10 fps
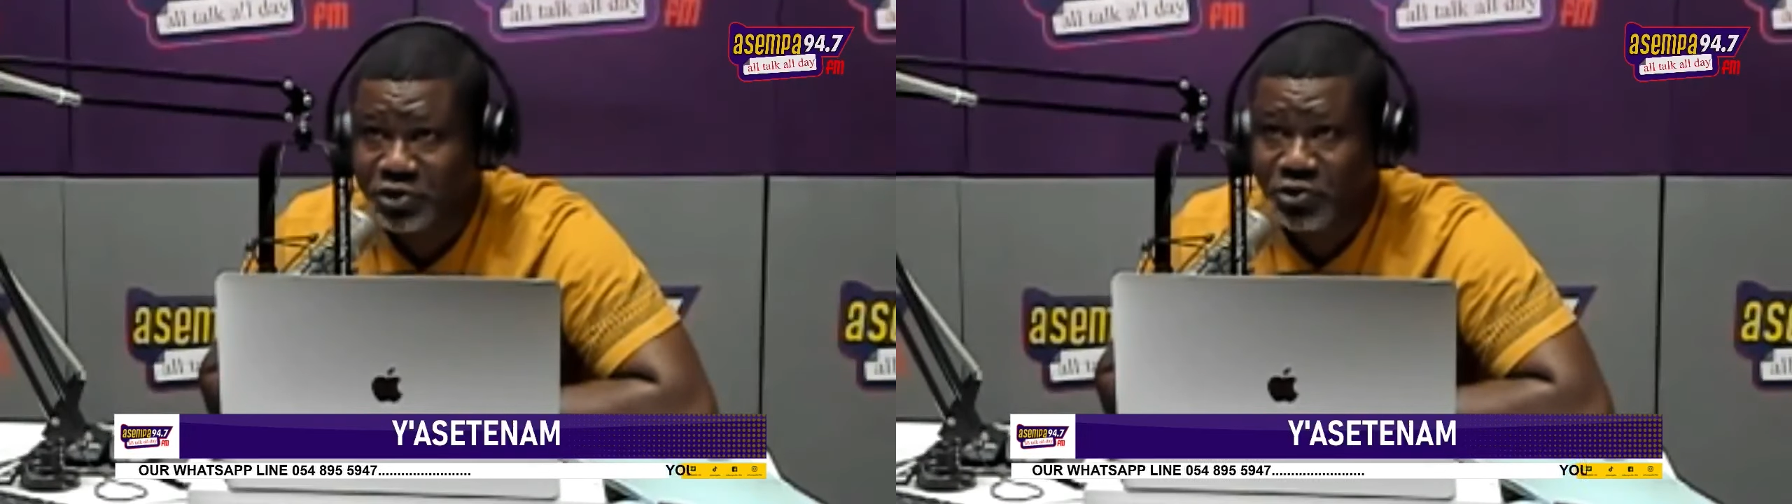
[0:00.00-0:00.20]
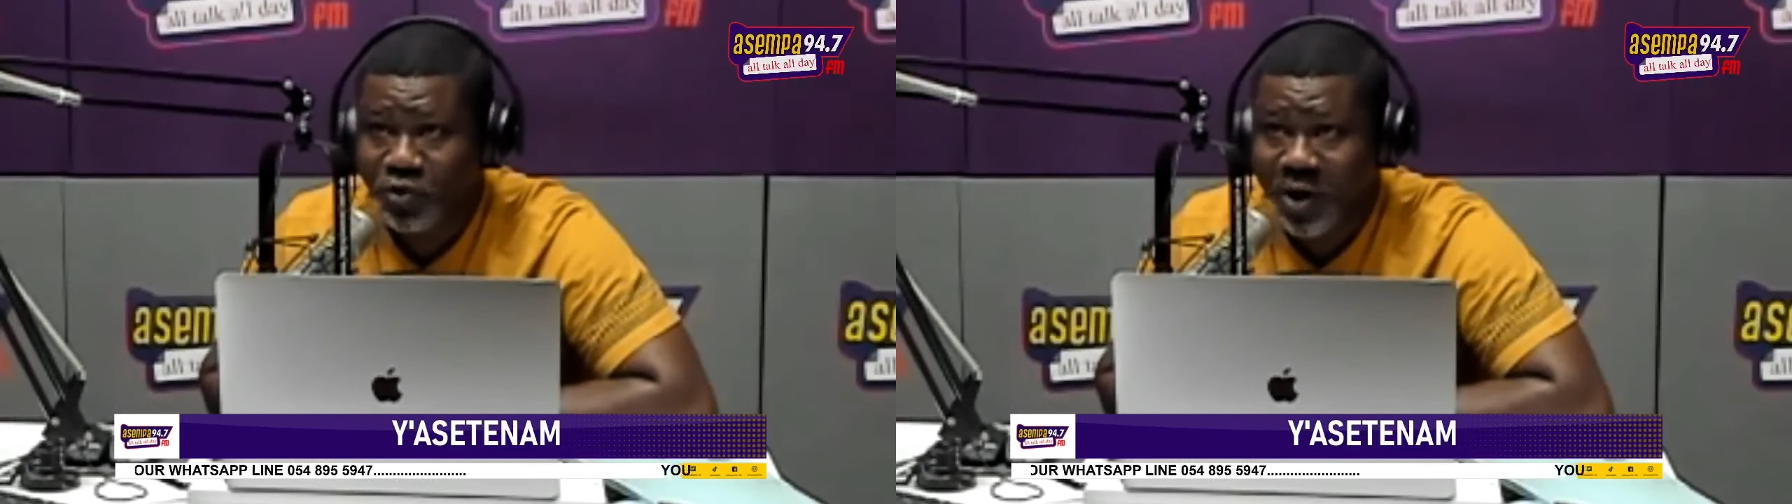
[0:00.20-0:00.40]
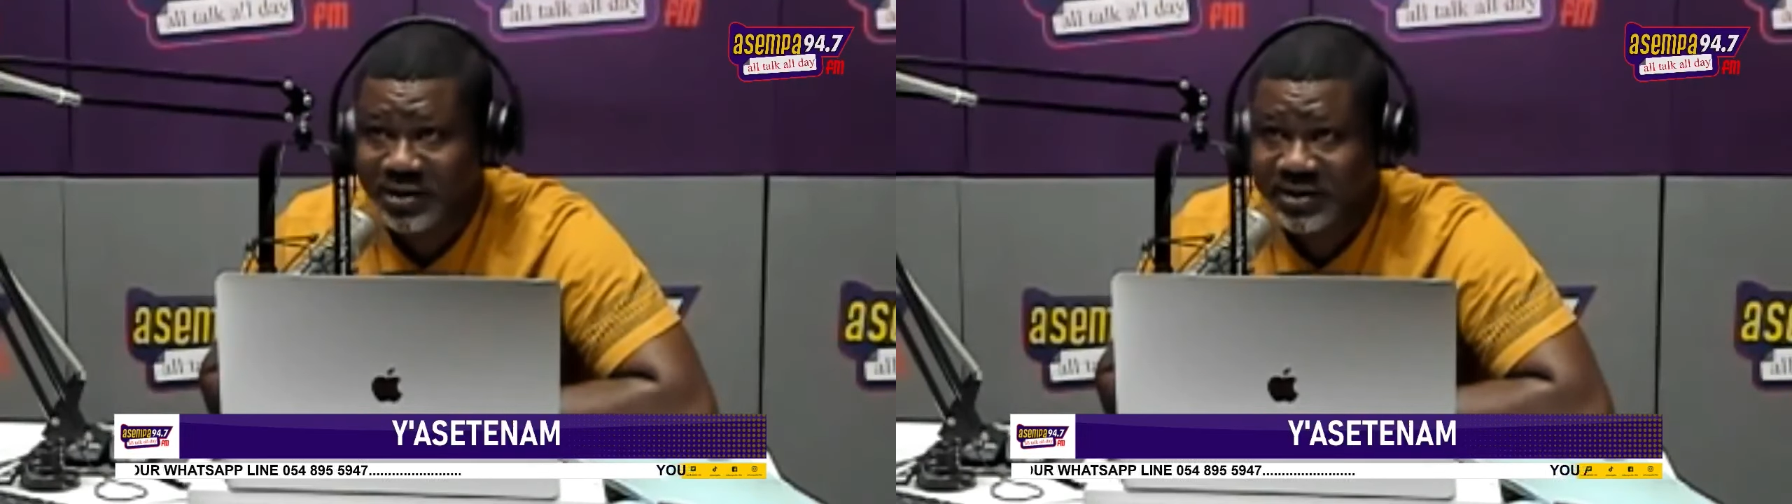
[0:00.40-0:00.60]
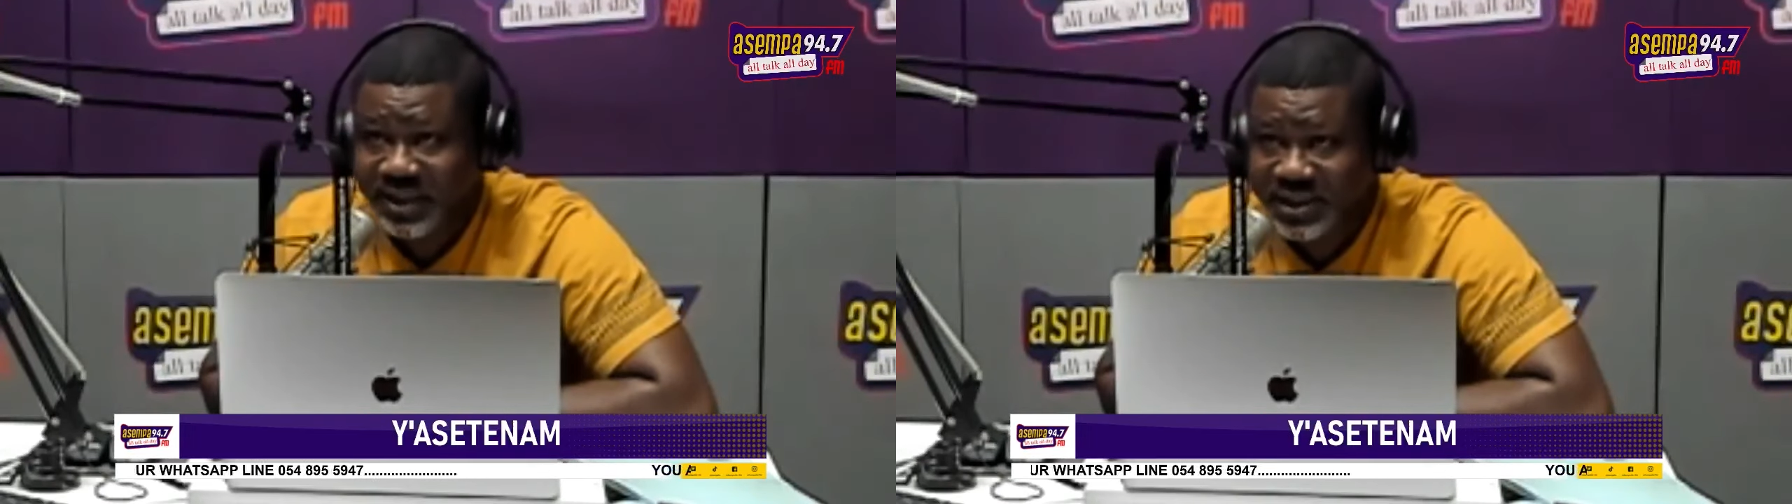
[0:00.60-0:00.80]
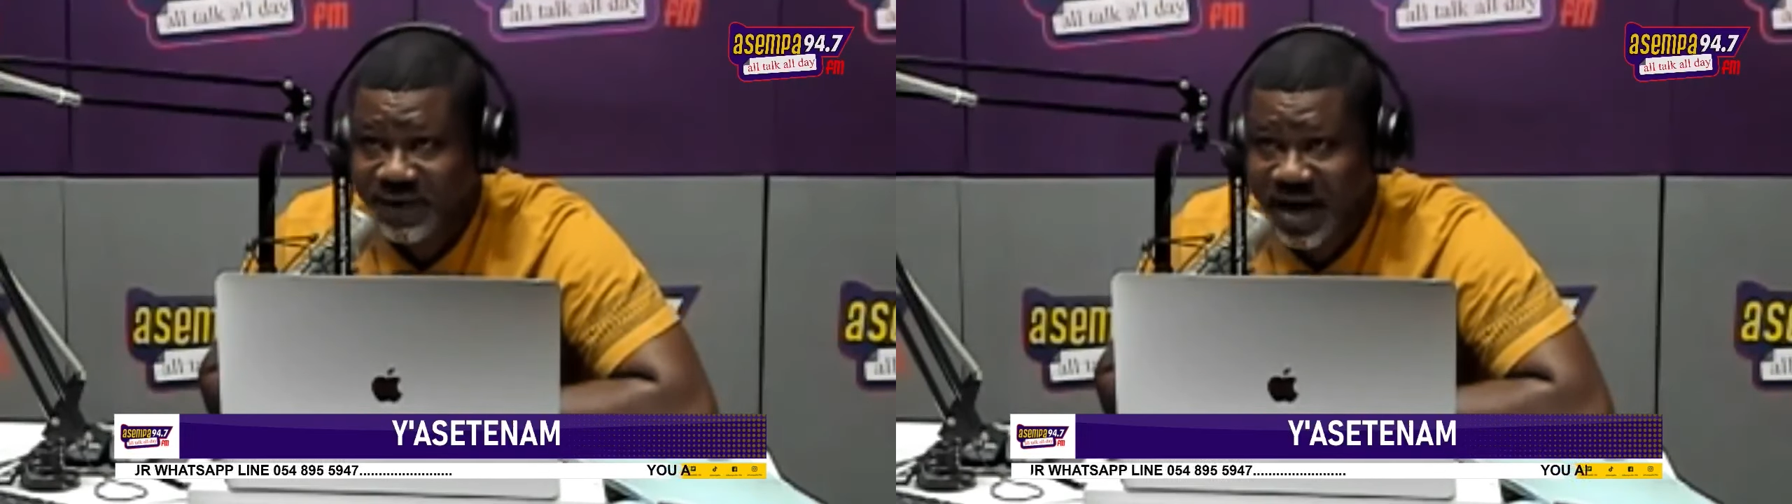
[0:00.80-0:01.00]

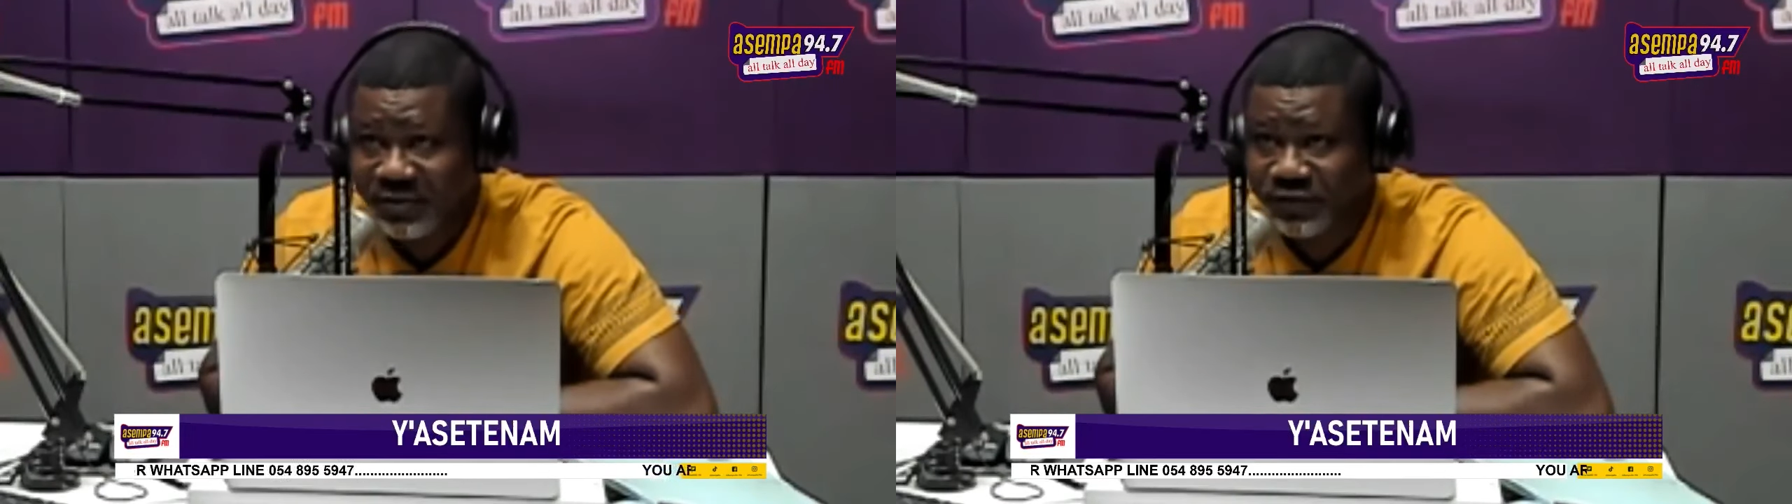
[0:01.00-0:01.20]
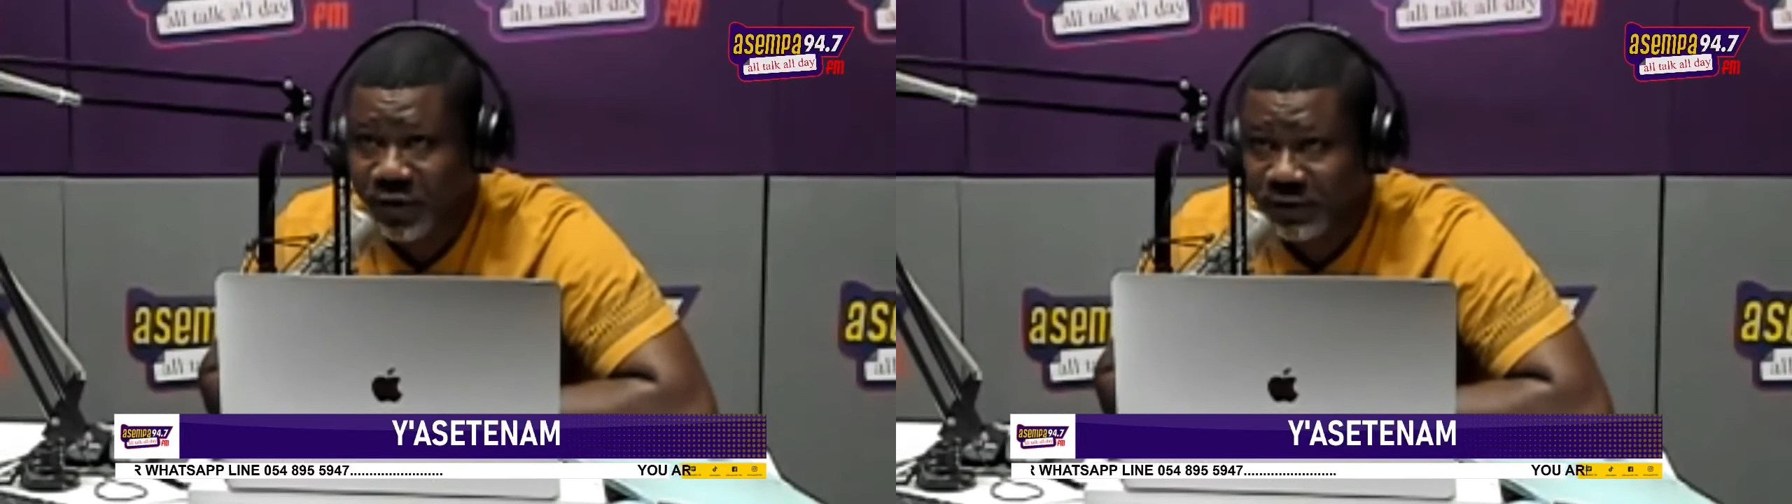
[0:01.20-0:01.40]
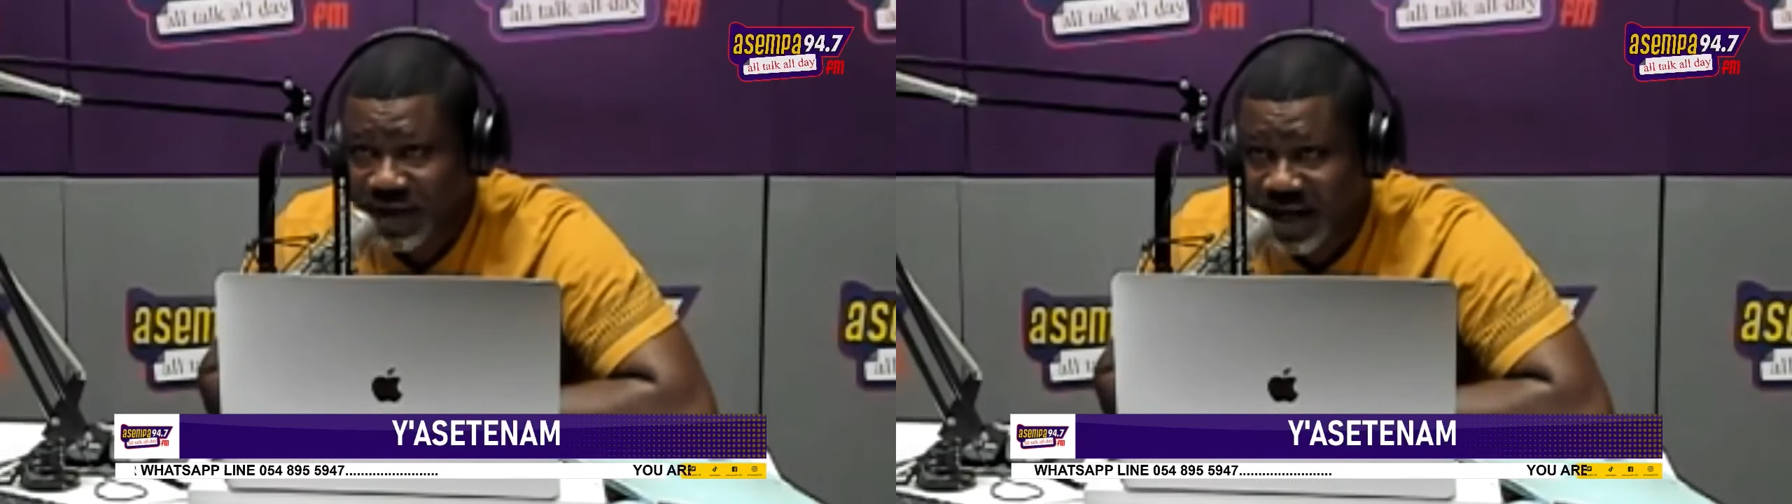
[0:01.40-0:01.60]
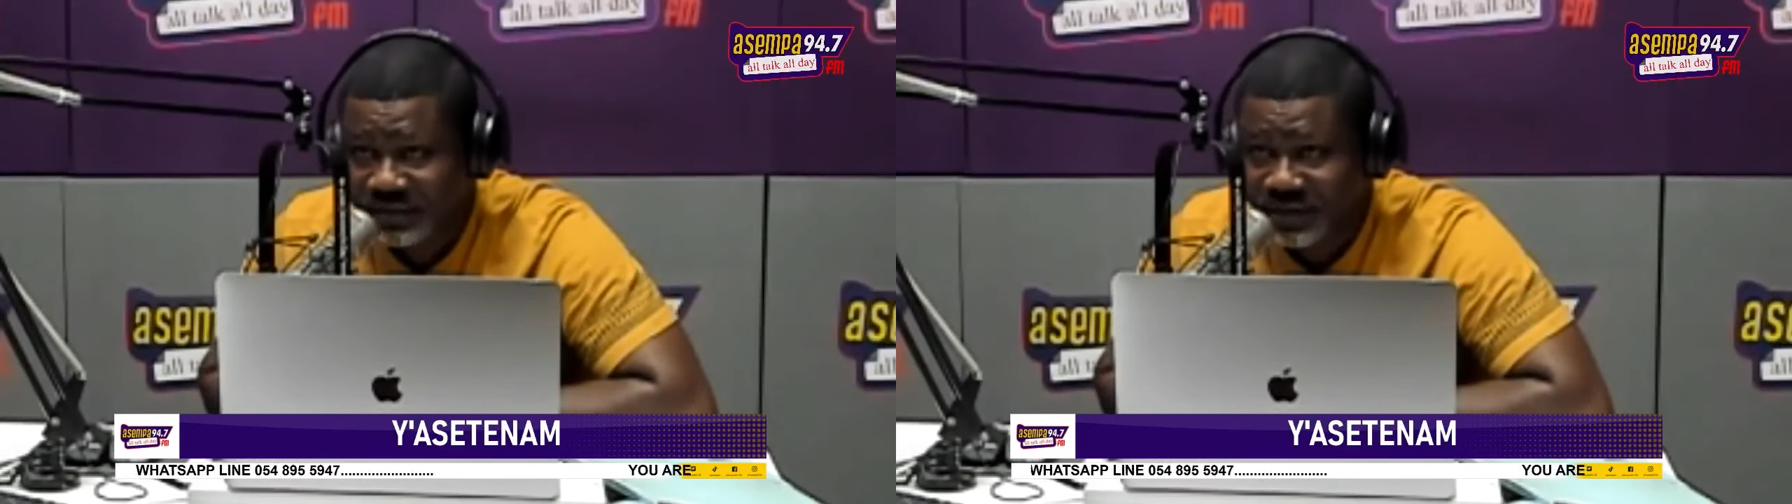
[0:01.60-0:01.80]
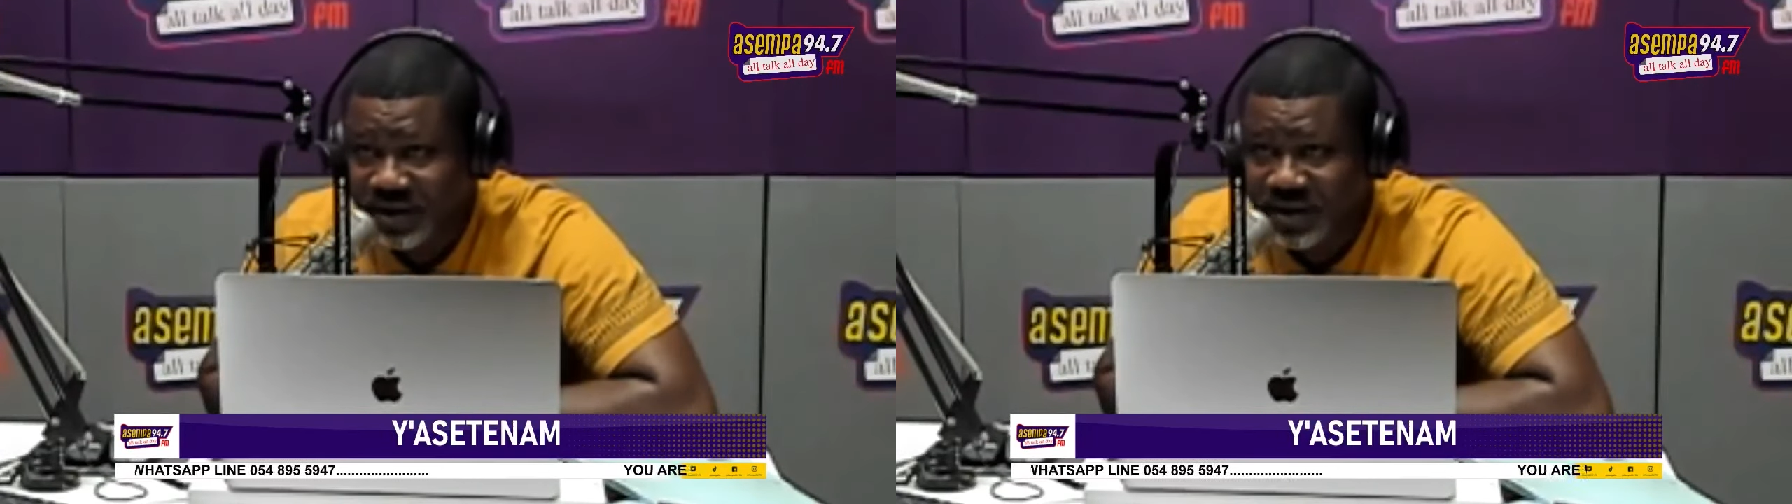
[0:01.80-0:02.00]
216545